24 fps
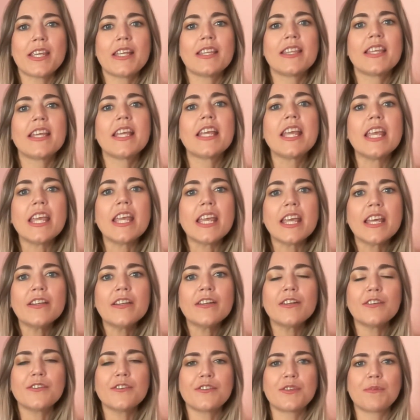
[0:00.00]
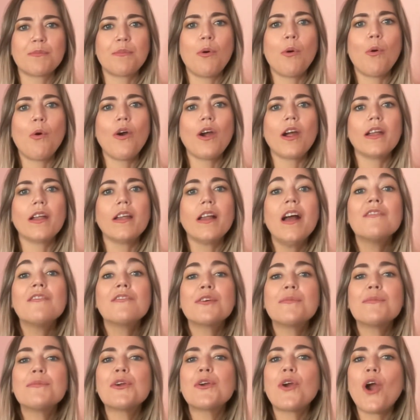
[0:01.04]
the inner support
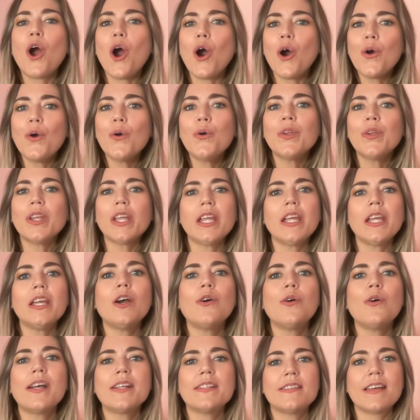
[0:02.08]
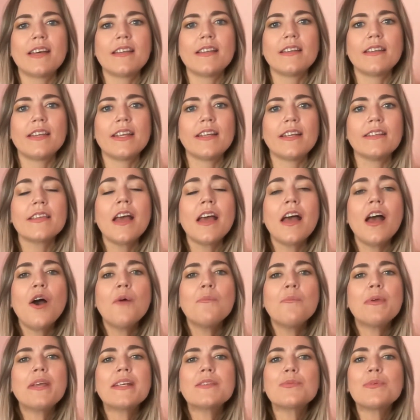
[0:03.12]
from their own ego identities.
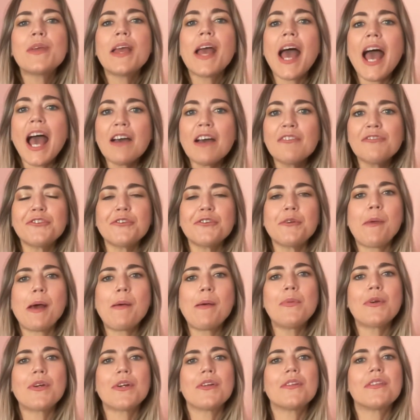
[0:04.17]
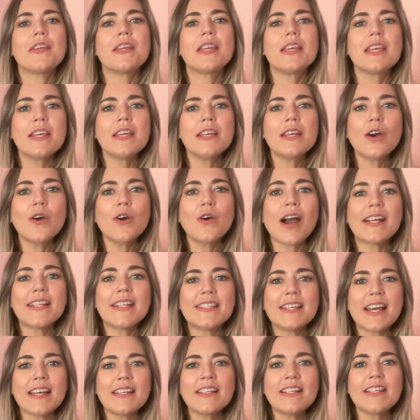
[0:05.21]
Because we have to remember, the ego
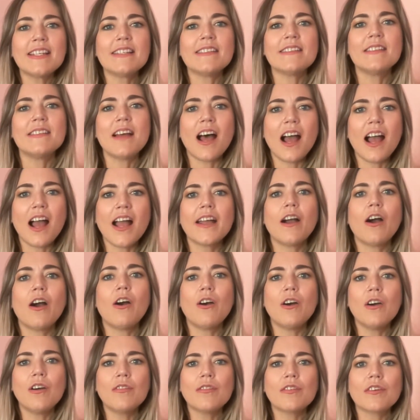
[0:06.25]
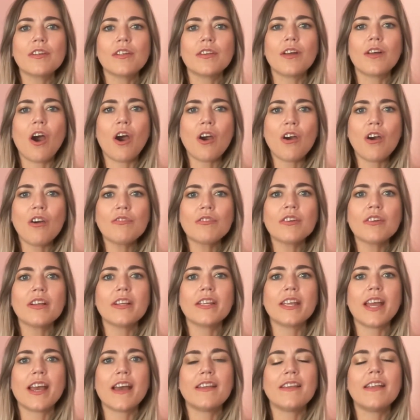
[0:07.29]
identities die over and over
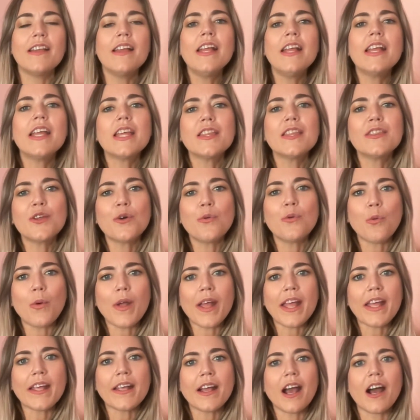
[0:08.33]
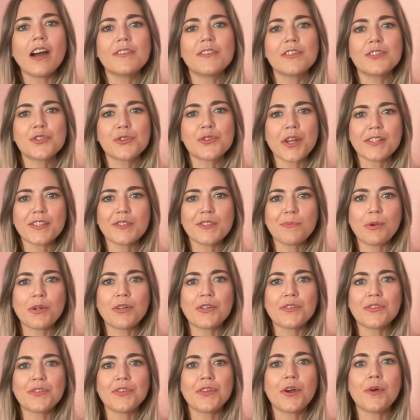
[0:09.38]
again in the wake of a
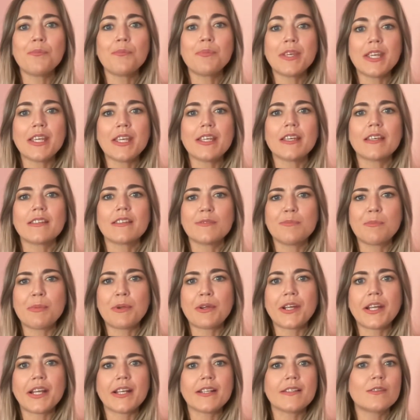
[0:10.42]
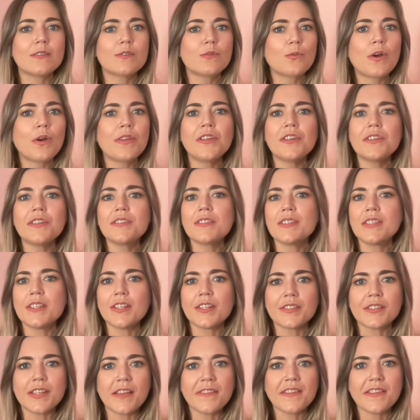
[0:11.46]
transpersonal peak experience, whether it's a
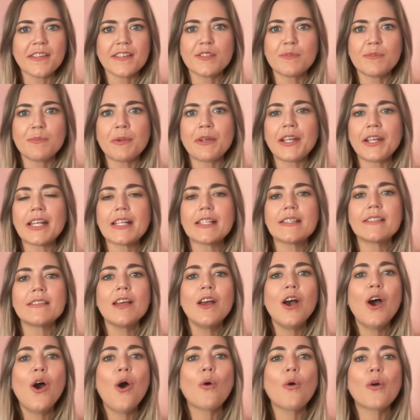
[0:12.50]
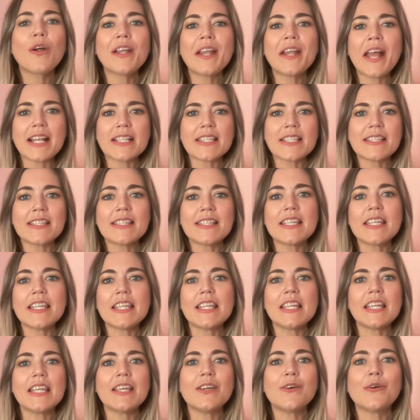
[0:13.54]
near-death experience or an
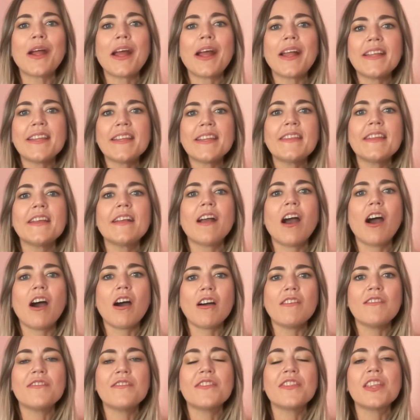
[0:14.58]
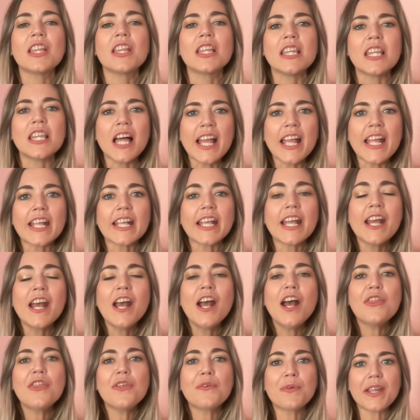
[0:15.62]
STE or anything of the like.
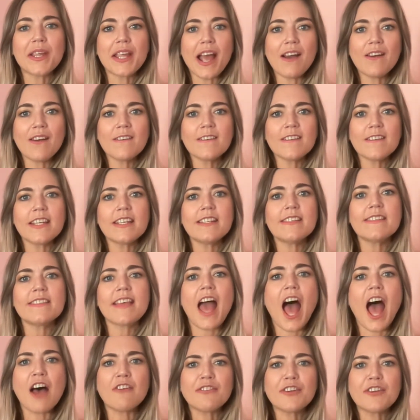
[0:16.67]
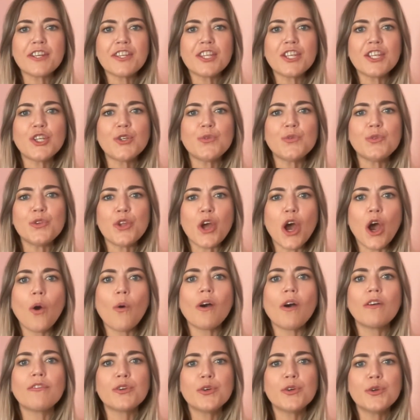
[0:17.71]
The reality is, everything you know
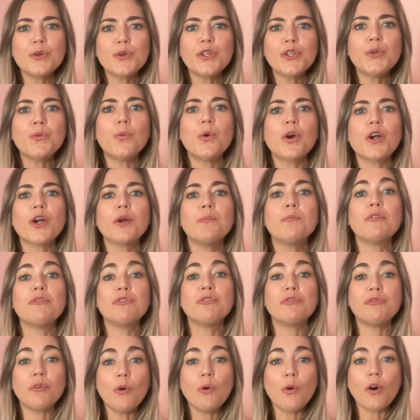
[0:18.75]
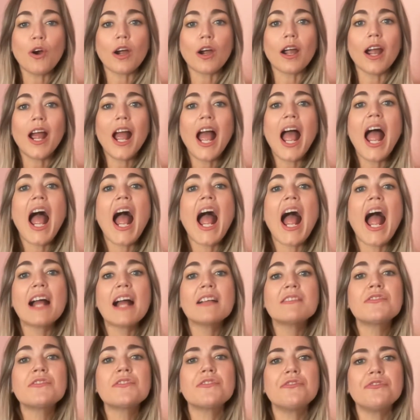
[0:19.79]
of who you were before
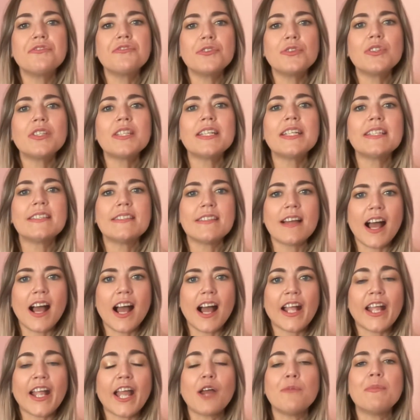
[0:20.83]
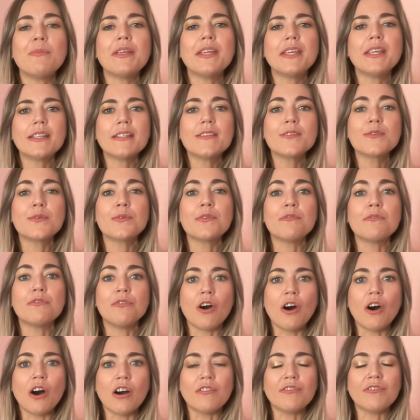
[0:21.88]
has to fully die and begin to
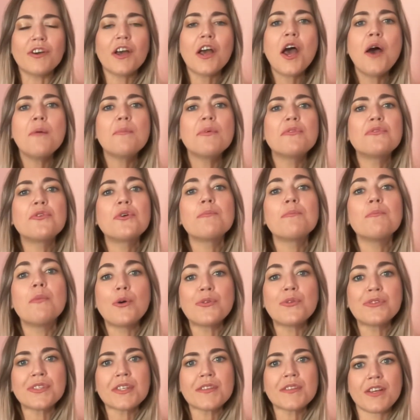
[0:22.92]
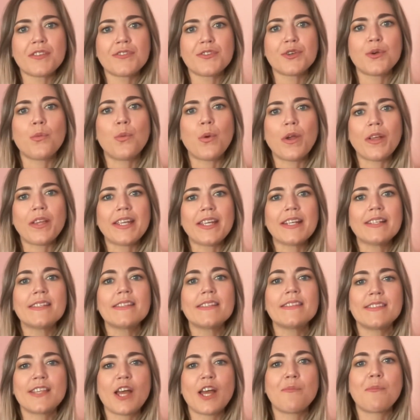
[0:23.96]
evolve before most of us are willing to
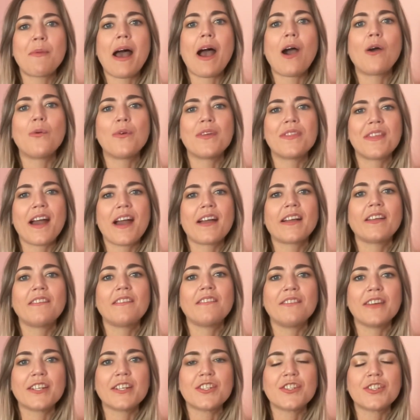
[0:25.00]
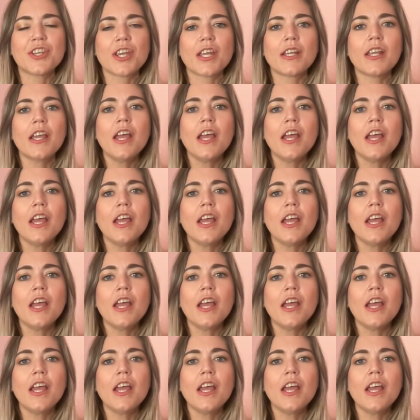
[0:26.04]
step out with that conviction.